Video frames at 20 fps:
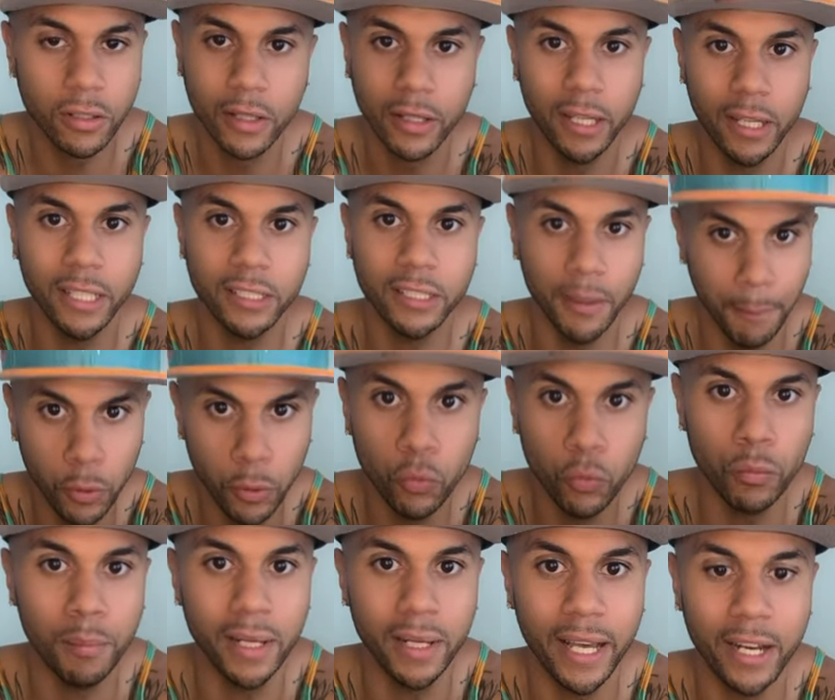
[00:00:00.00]
It's a mutant
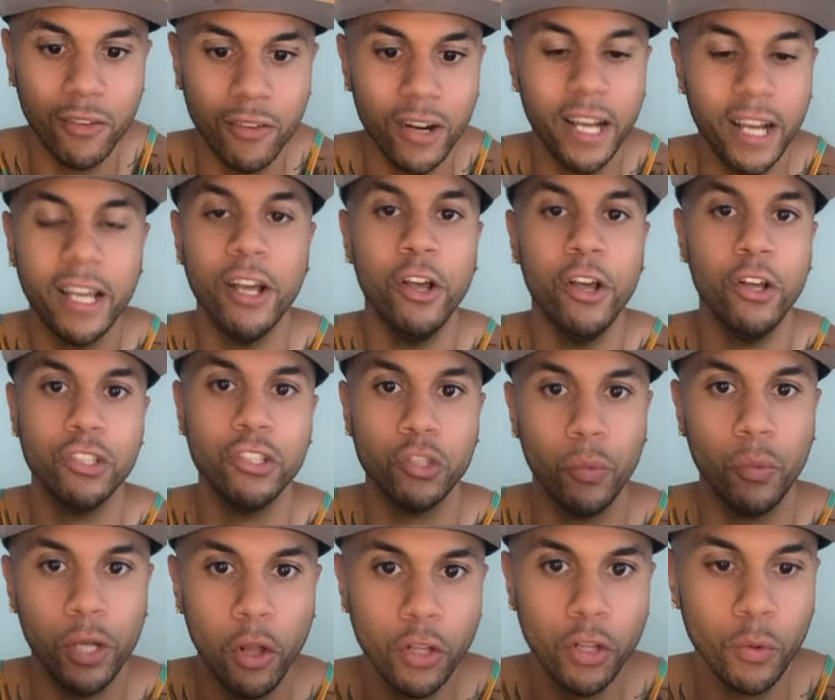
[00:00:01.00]
banana, right? So we
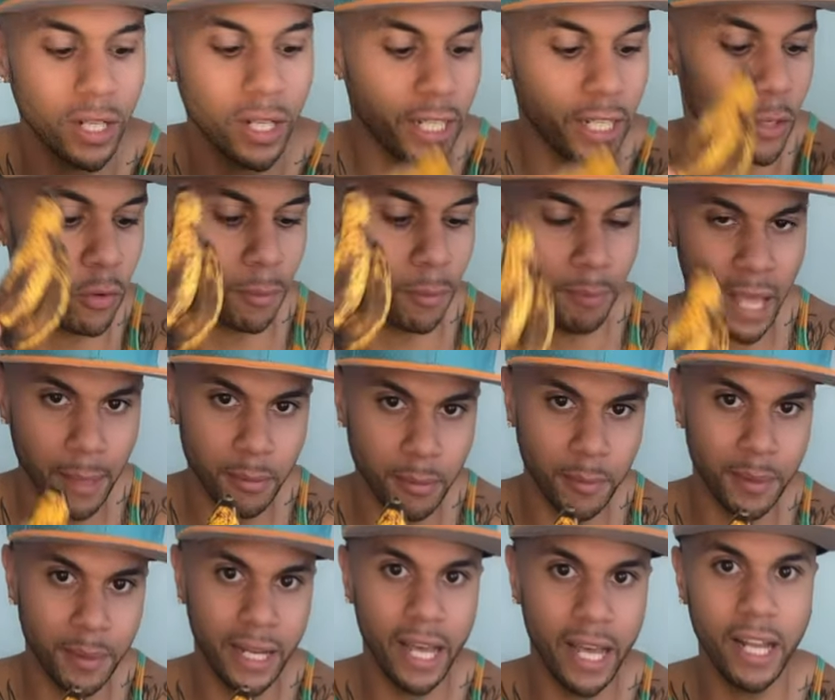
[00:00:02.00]
only want to deal with baby
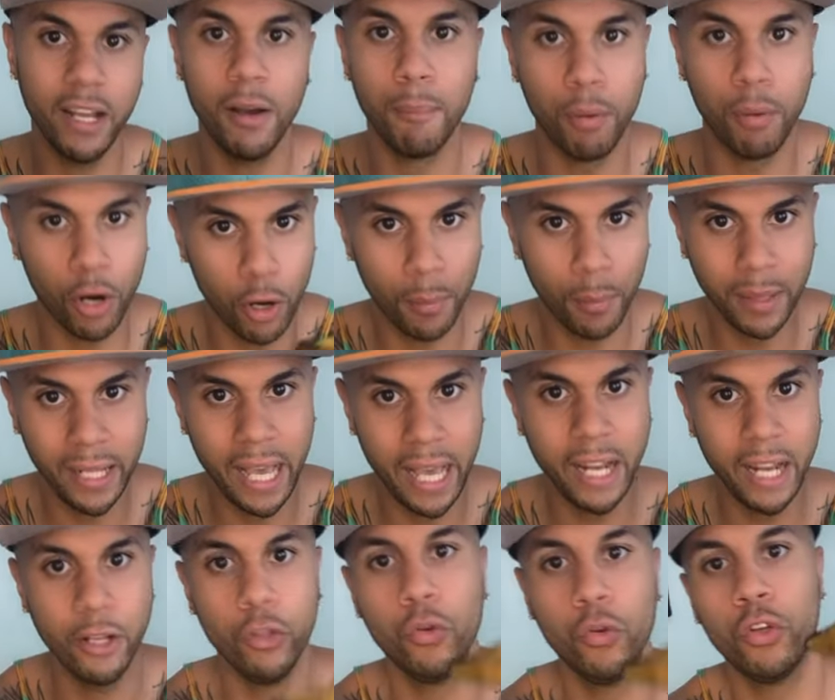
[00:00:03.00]
banana, burro banana.
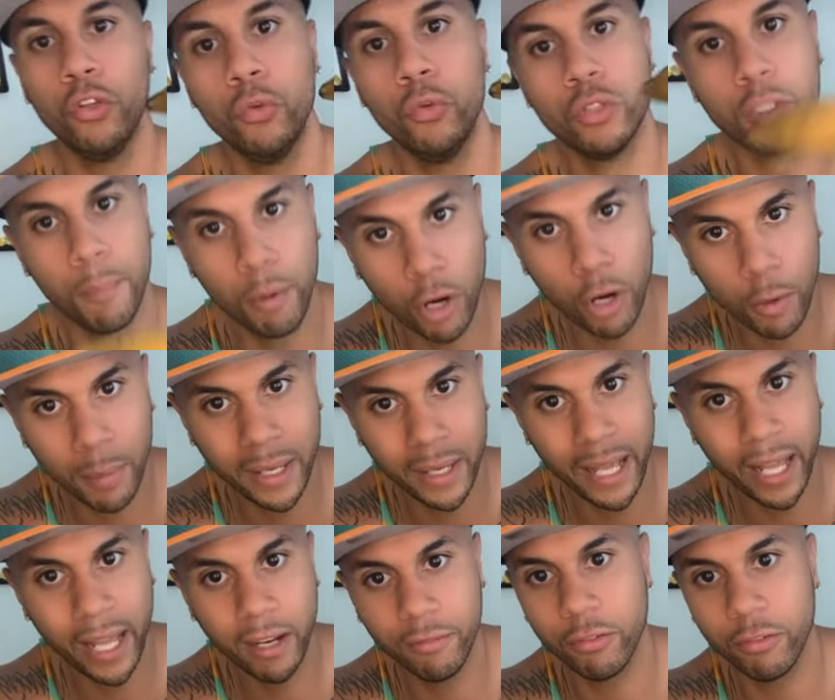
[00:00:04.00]
You can use the burro
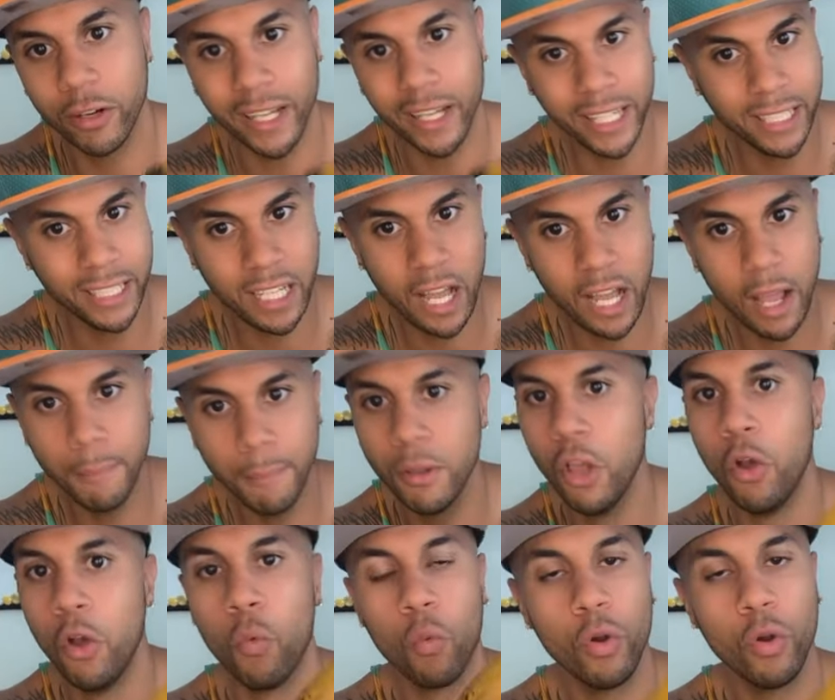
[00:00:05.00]
banana for any time
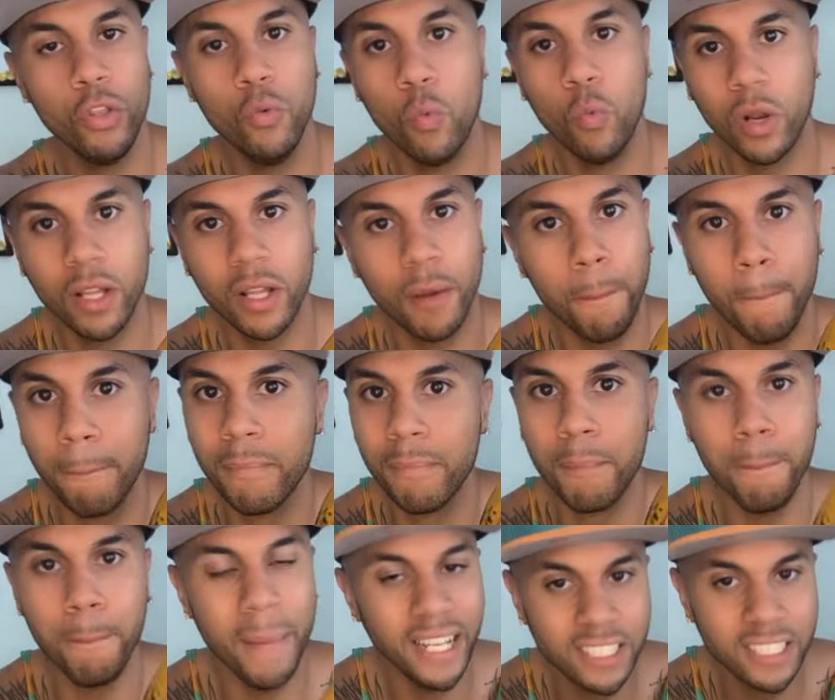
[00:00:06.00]
where you want to
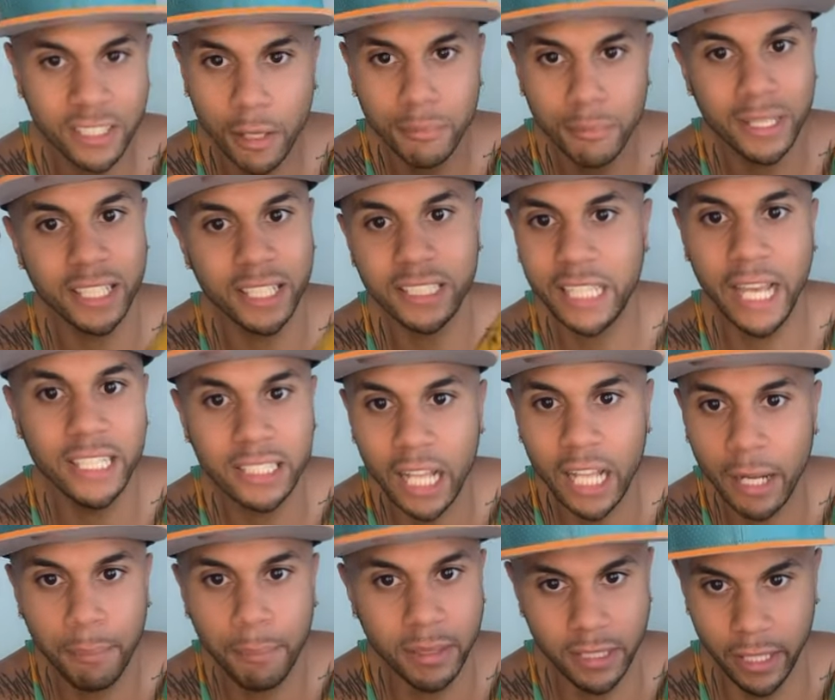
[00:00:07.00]
make something taste
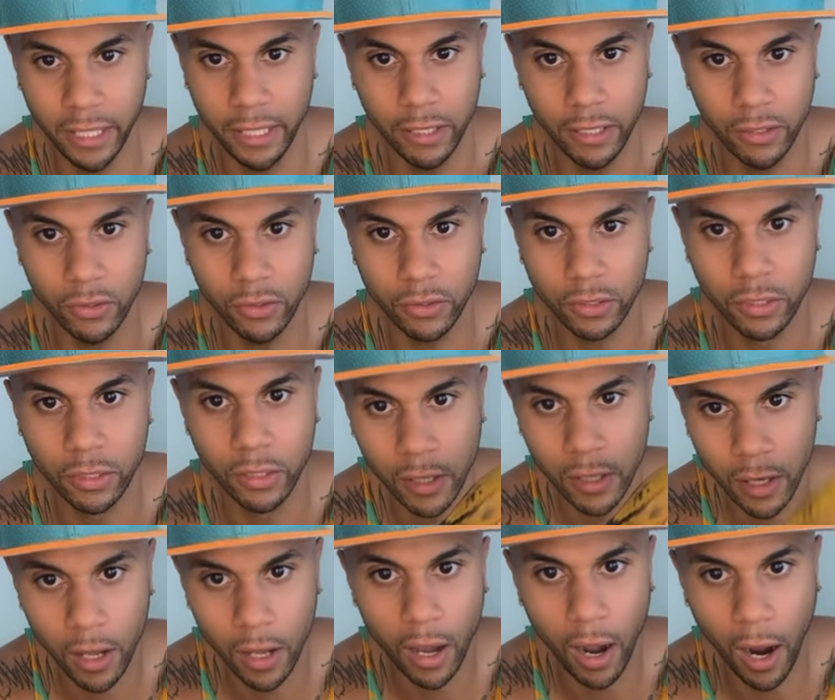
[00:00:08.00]
like potatoes.
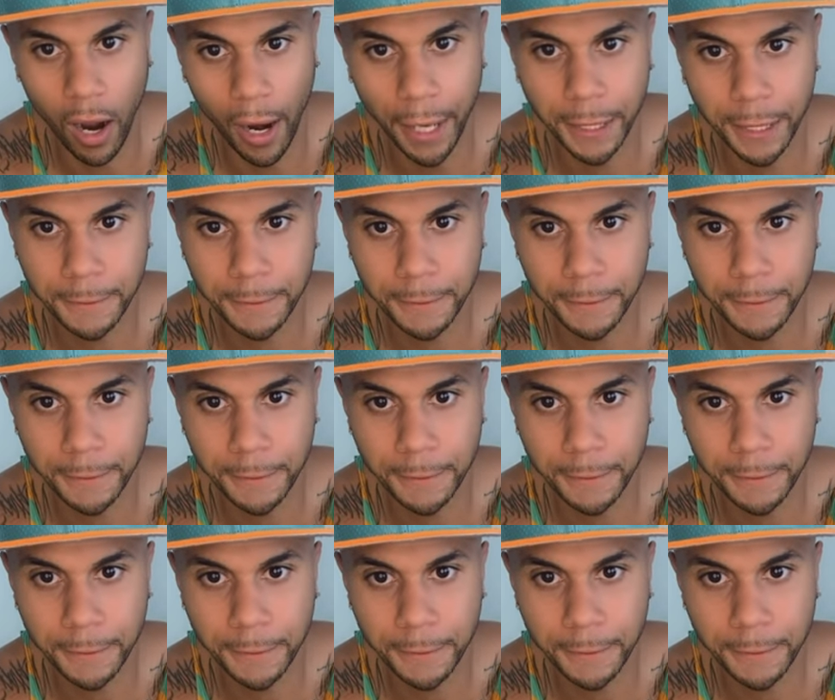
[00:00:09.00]
All right?